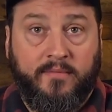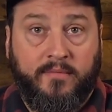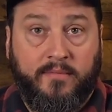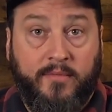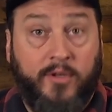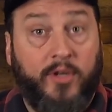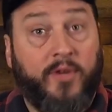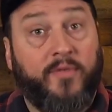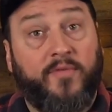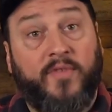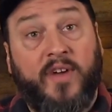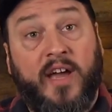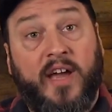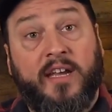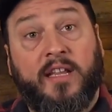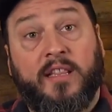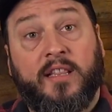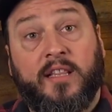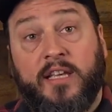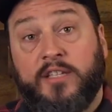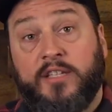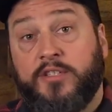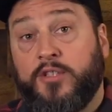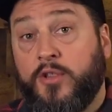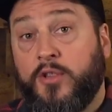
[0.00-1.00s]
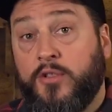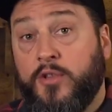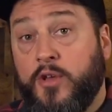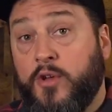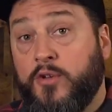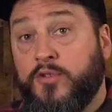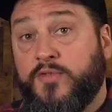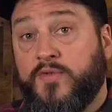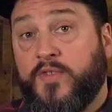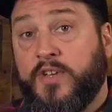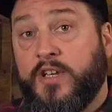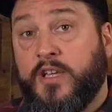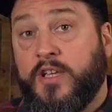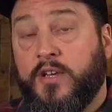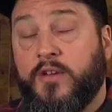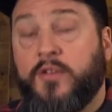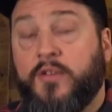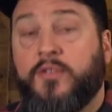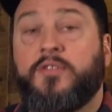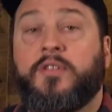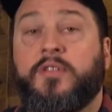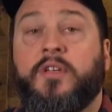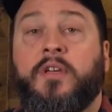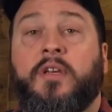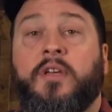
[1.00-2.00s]
You can find the links to those
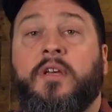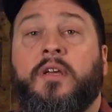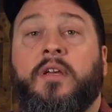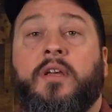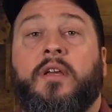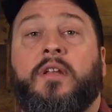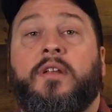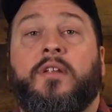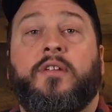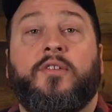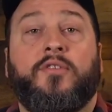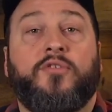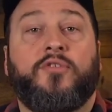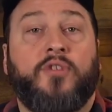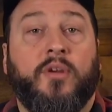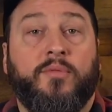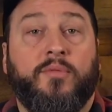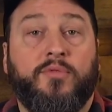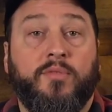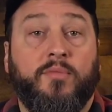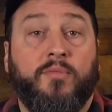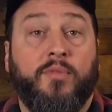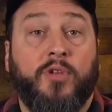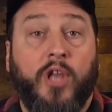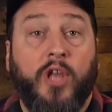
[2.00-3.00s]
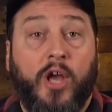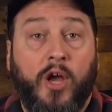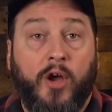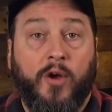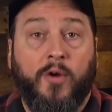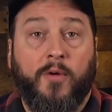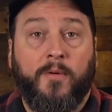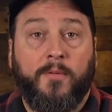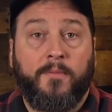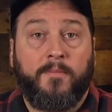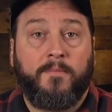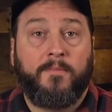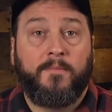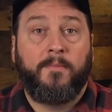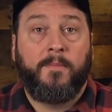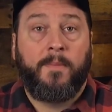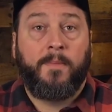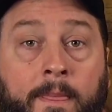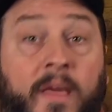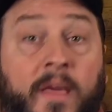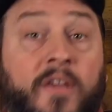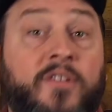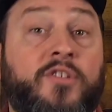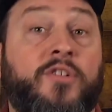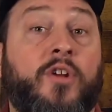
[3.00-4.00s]
videos in the description below.
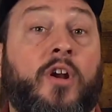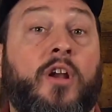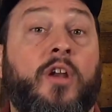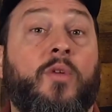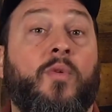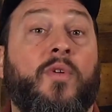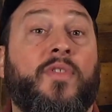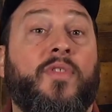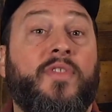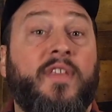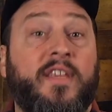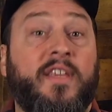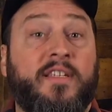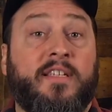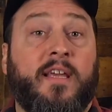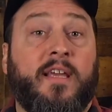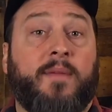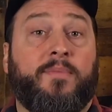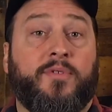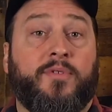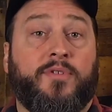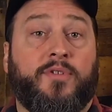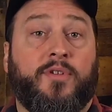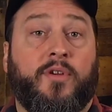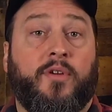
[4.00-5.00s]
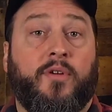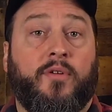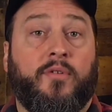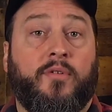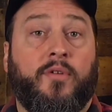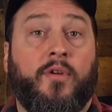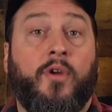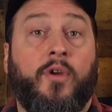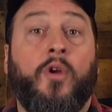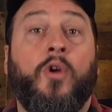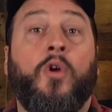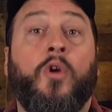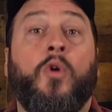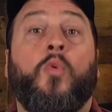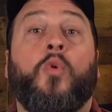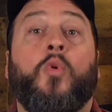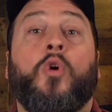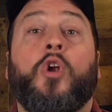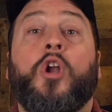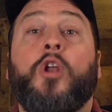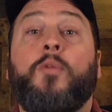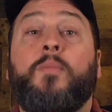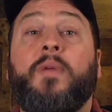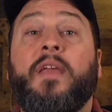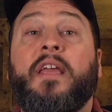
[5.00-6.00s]
Now, starting with this episode,
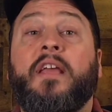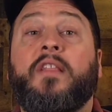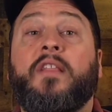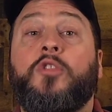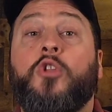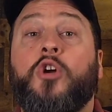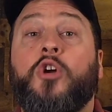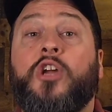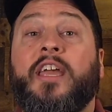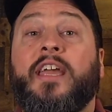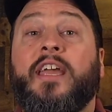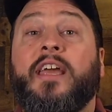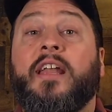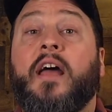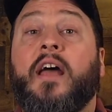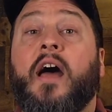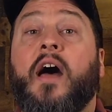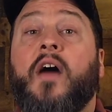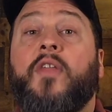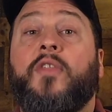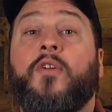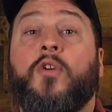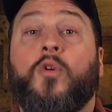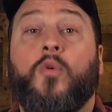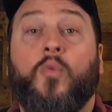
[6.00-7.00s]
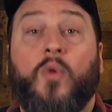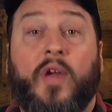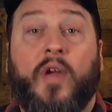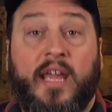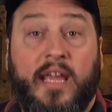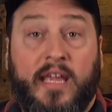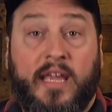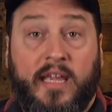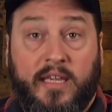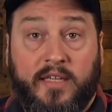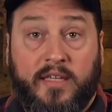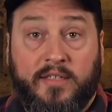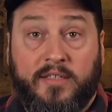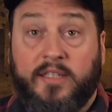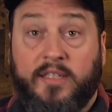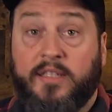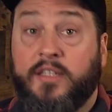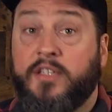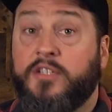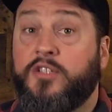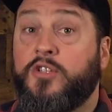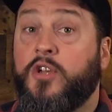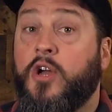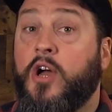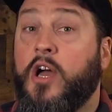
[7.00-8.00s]
we're going to begin looking at other ways that
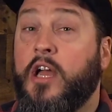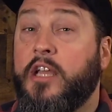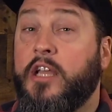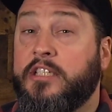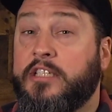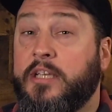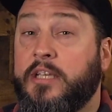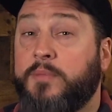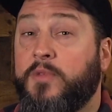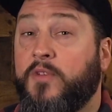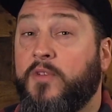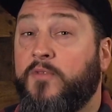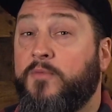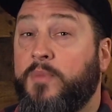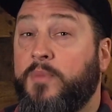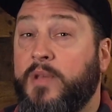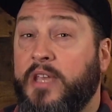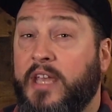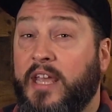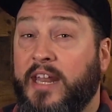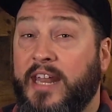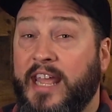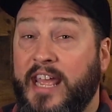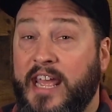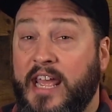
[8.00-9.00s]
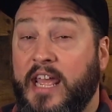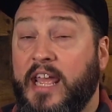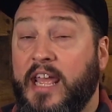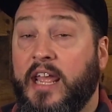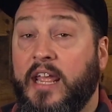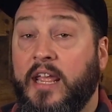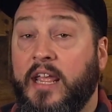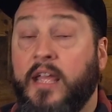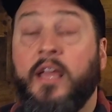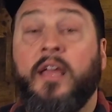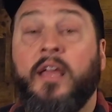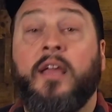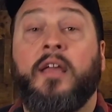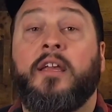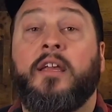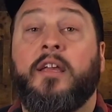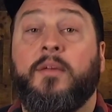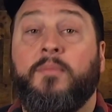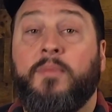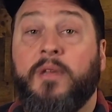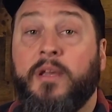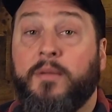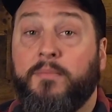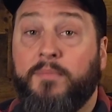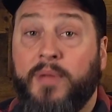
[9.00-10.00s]
this concept of P&A
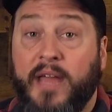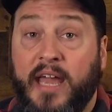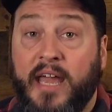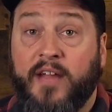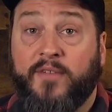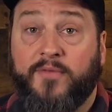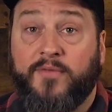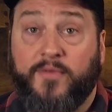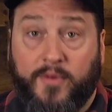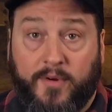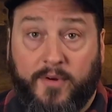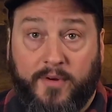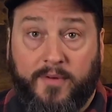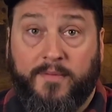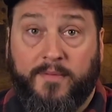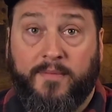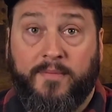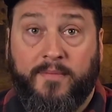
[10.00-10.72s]
can be impactful.